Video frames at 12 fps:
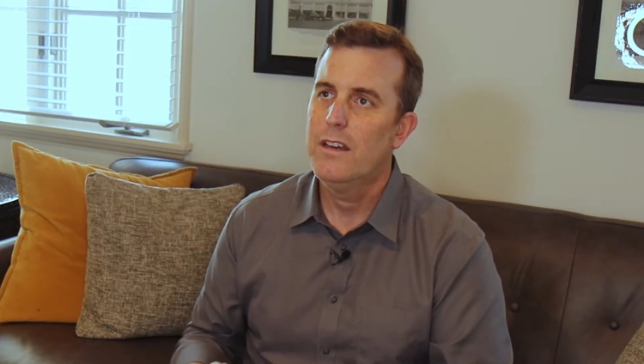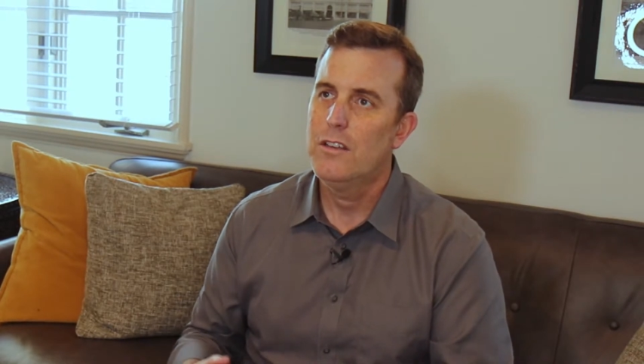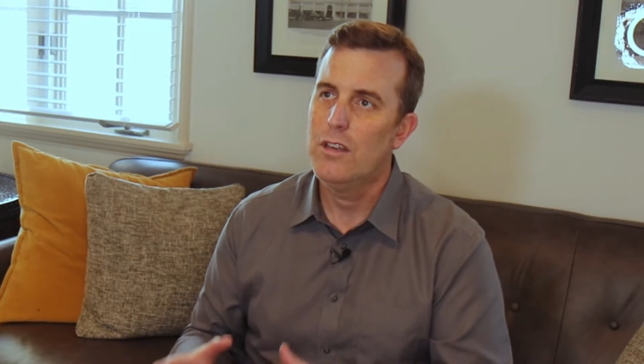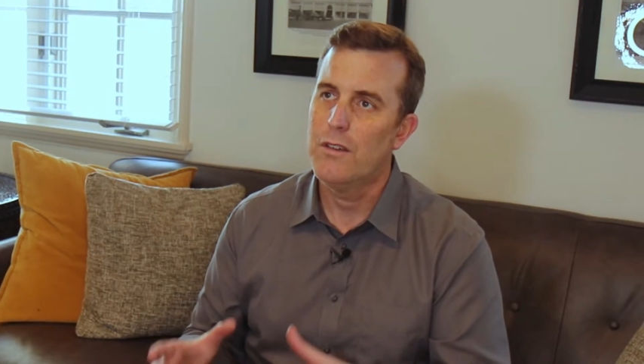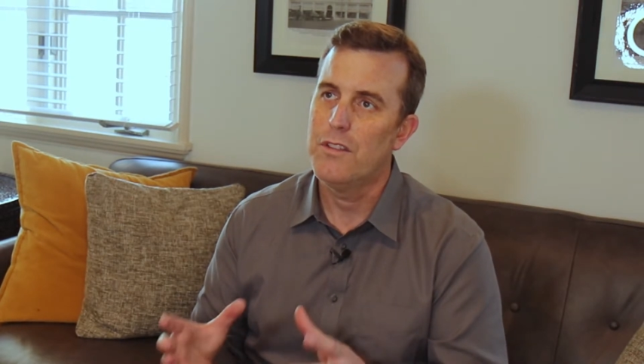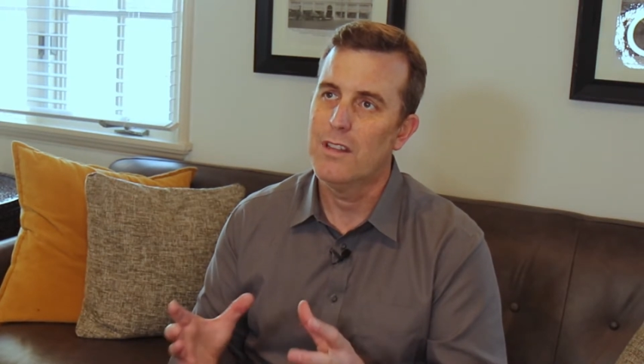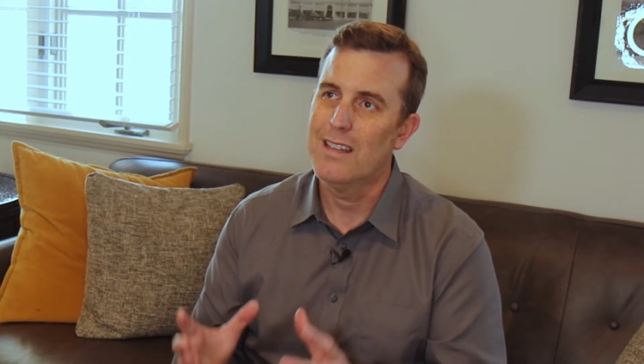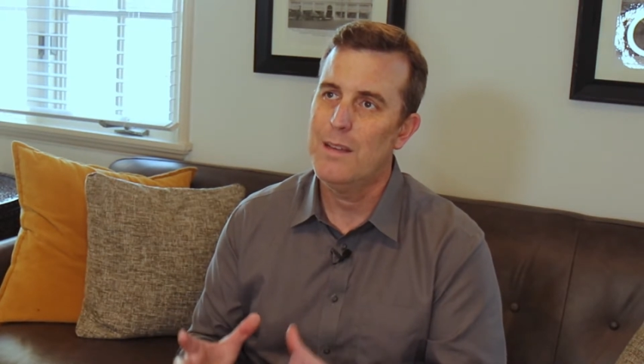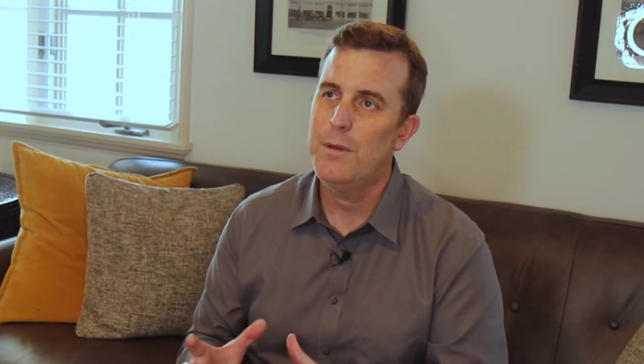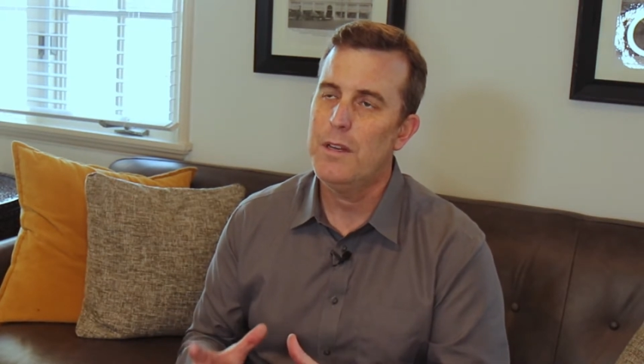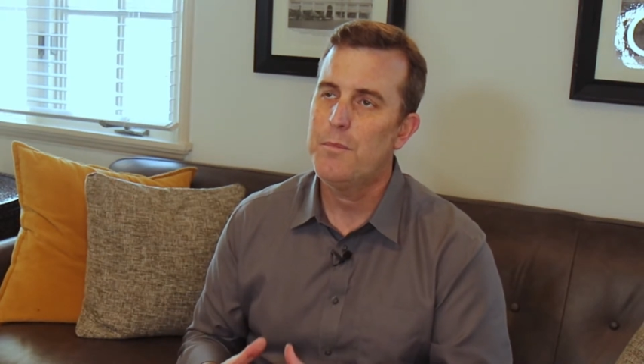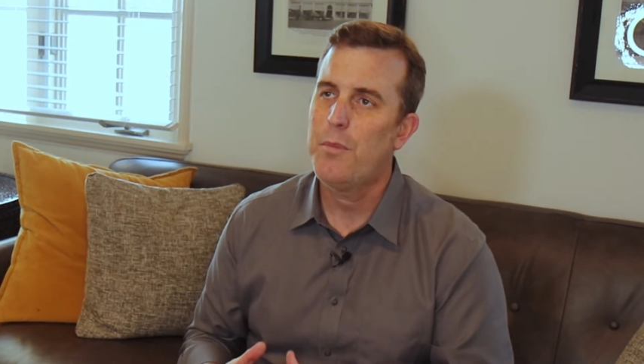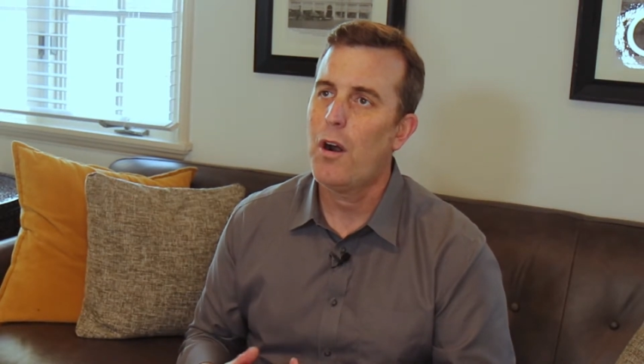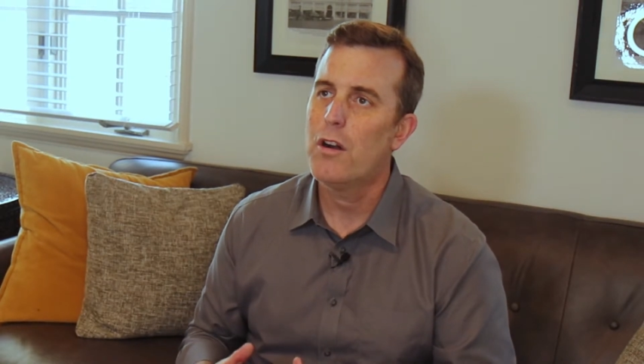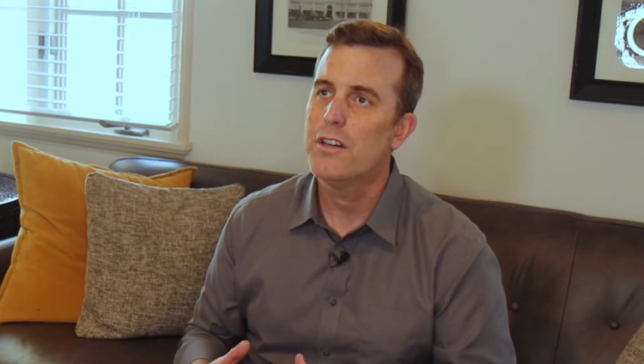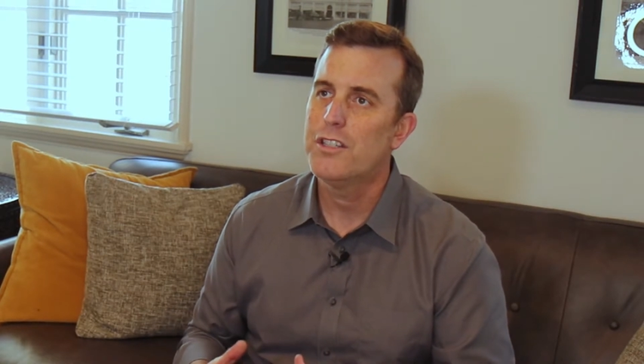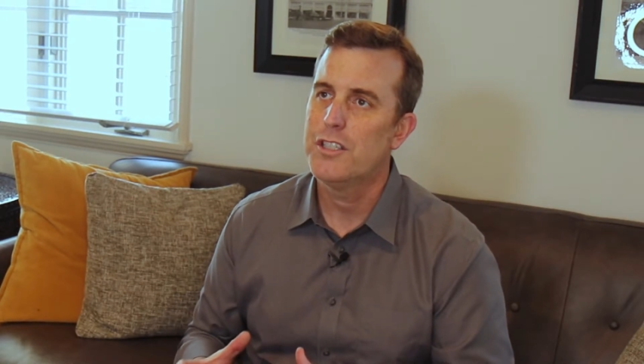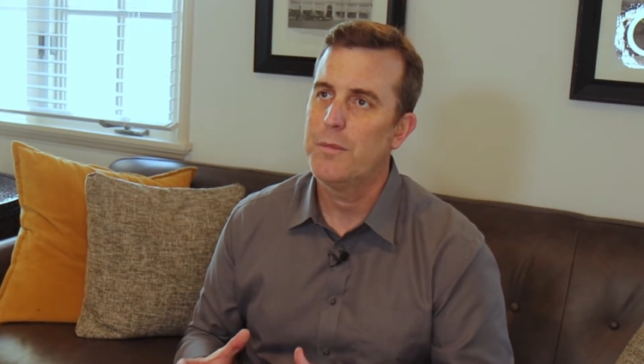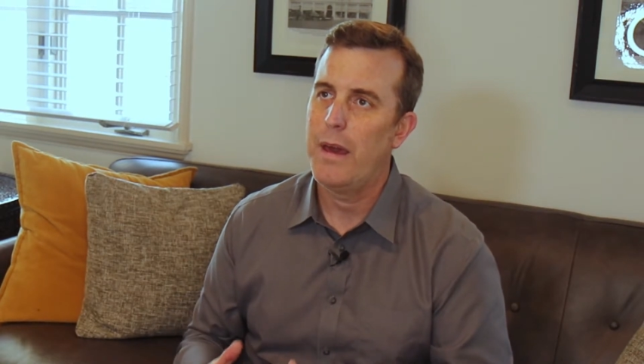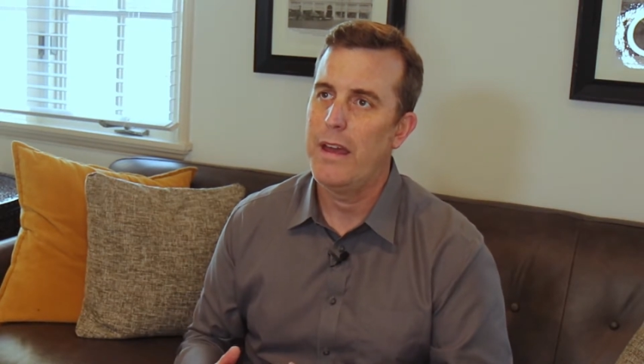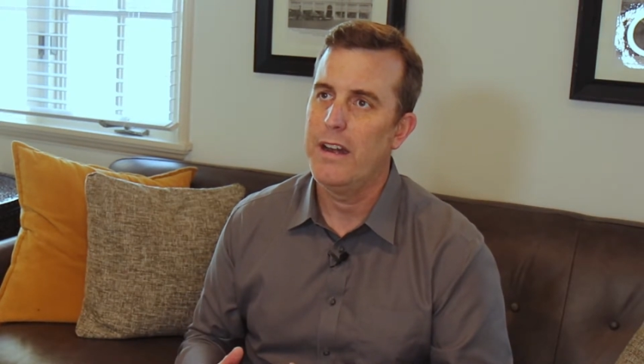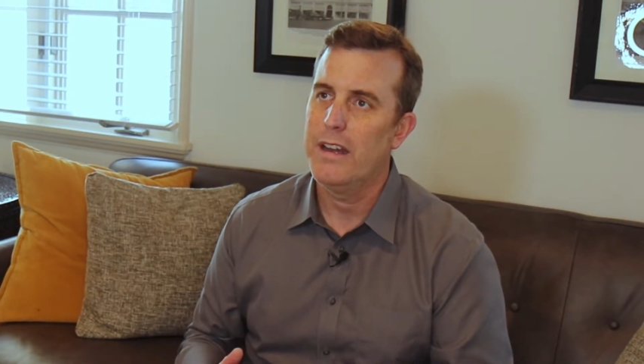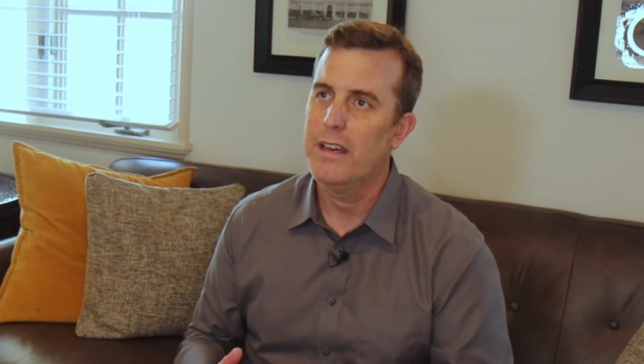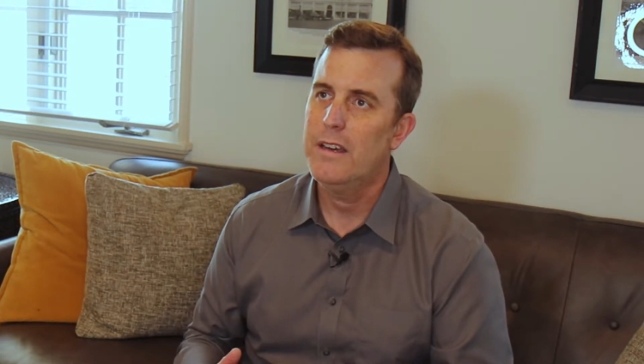You have the limited partnership
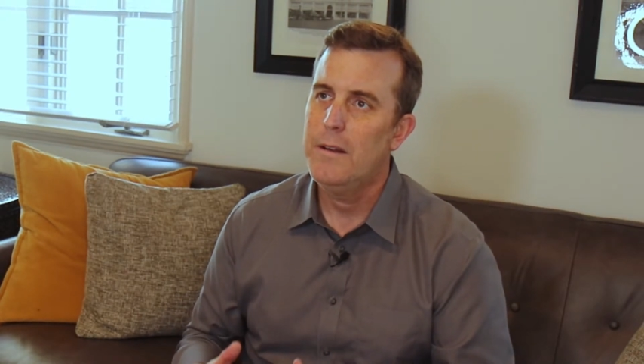entity,